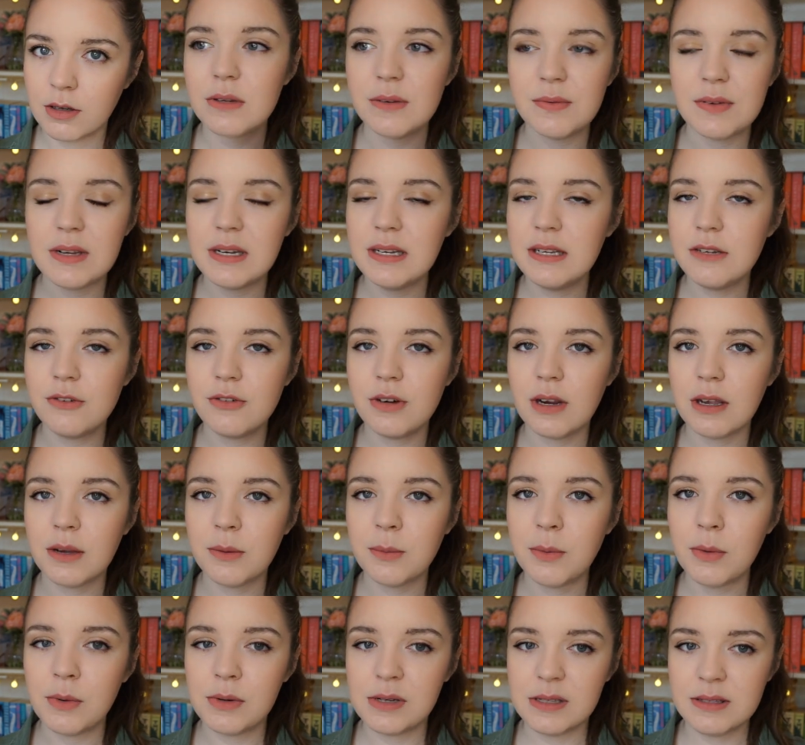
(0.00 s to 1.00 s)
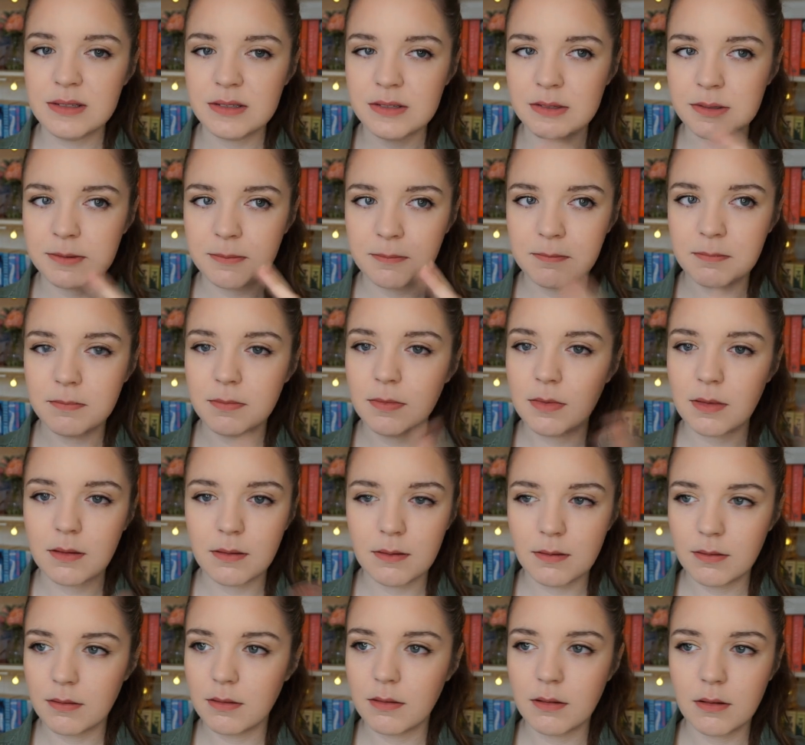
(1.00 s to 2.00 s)
So if you need trigger warnings,
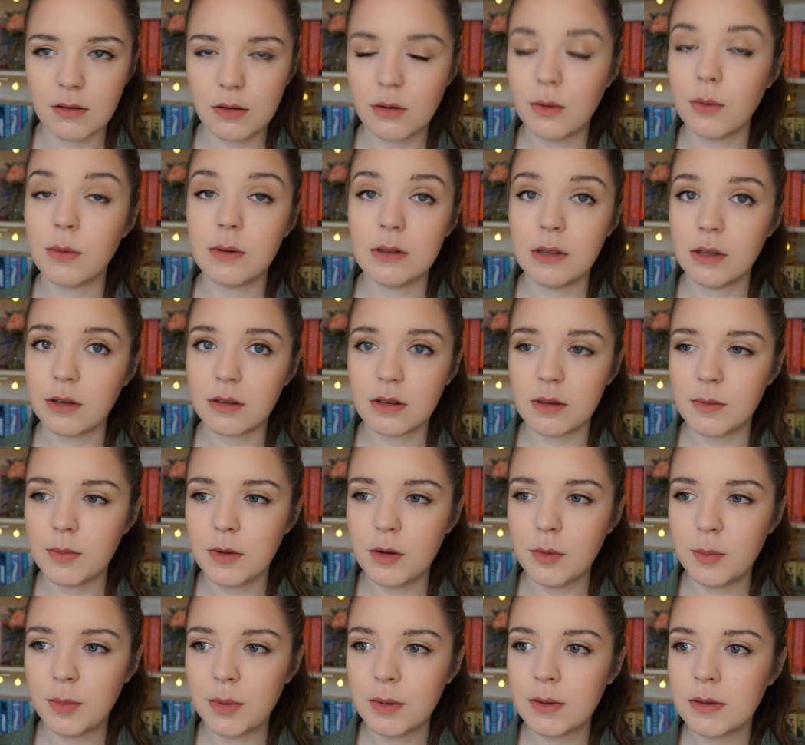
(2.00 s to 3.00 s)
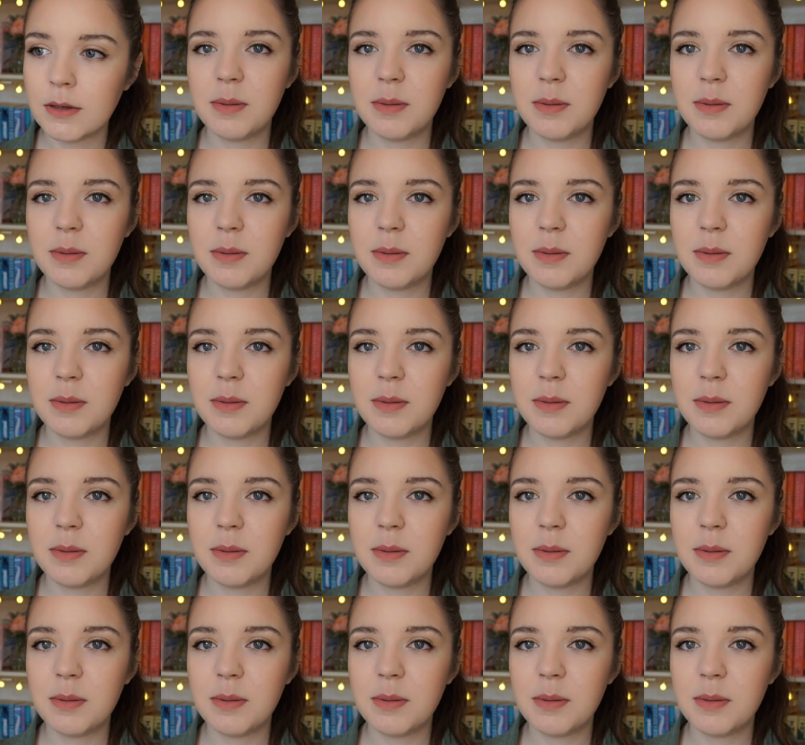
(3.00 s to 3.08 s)
go and look them up.